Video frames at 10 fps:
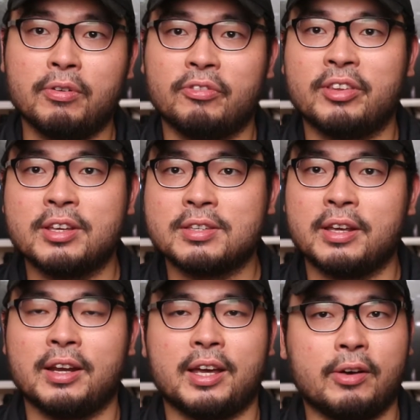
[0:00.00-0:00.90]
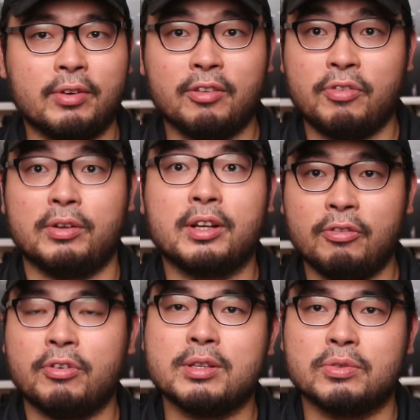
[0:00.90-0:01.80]
of this, and I can really feel the
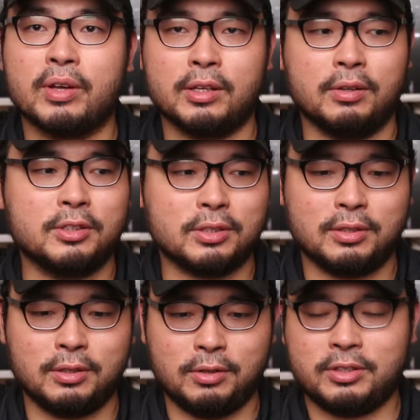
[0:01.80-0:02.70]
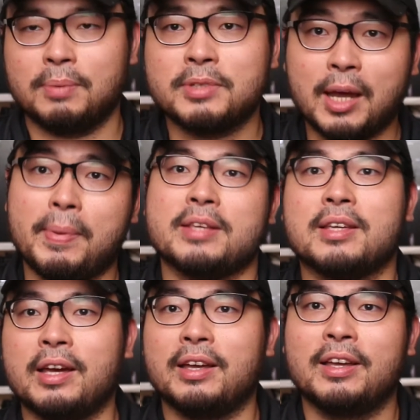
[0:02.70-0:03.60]
difference when you just use them side by
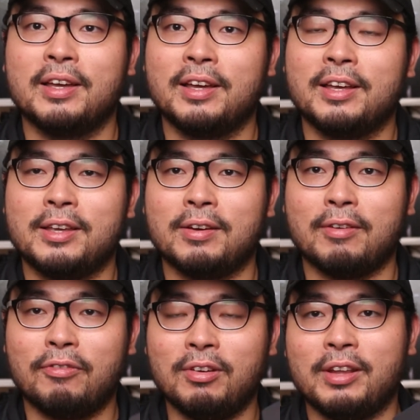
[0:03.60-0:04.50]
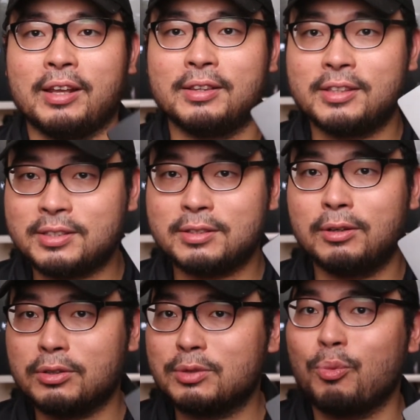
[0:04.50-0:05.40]
side. you can feel that this
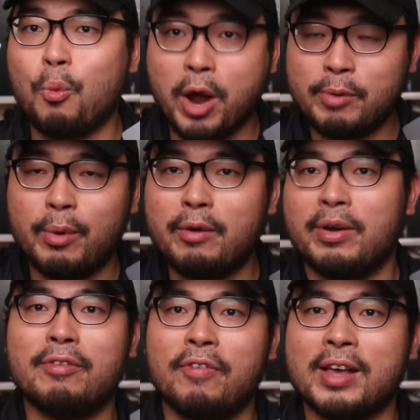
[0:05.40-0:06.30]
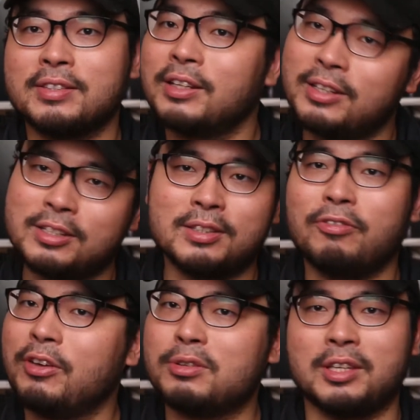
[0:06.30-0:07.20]
looks way faster. This
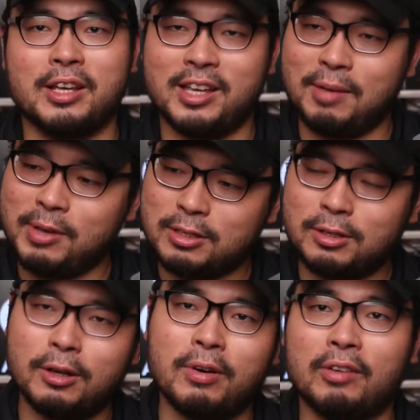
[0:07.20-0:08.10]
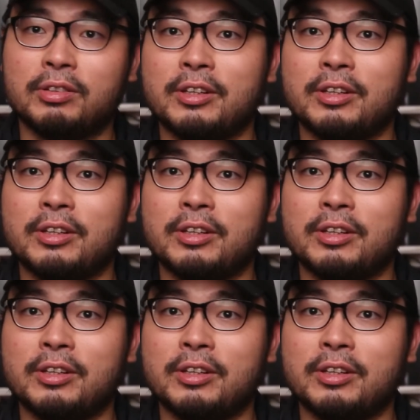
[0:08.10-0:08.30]
feels a bit slow after